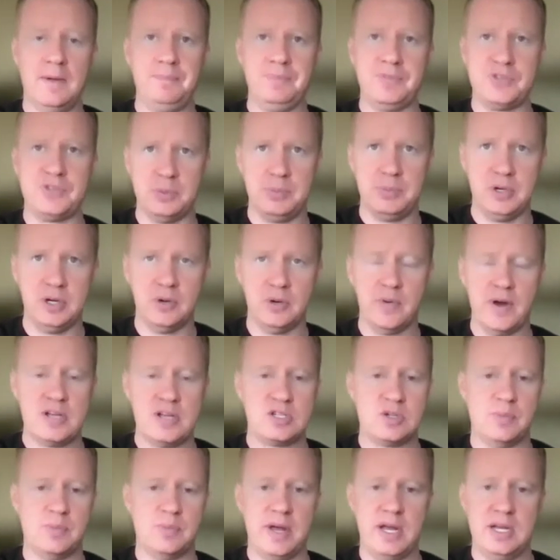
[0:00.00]
Send me your
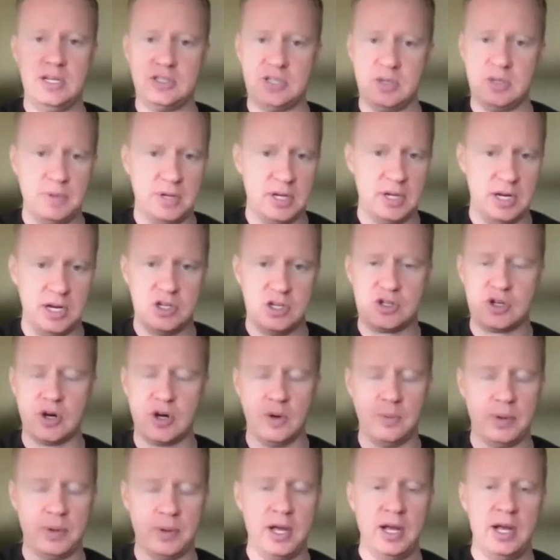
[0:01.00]
resume, send me an intro.
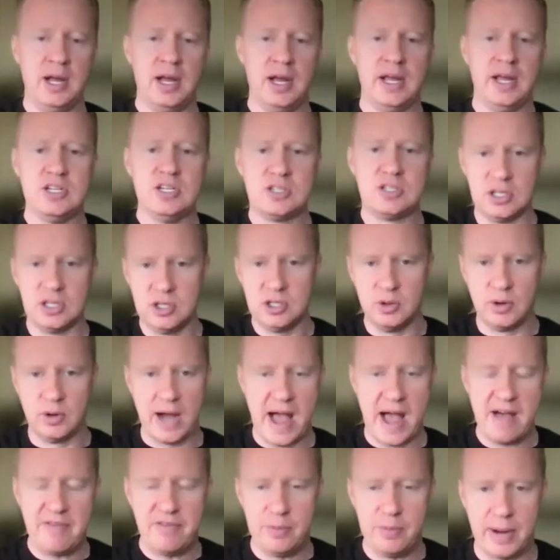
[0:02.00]
But he said, you will
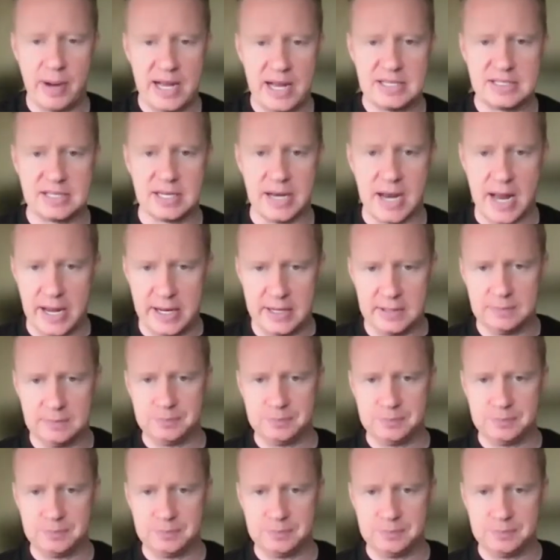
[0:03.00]
have it by tonight.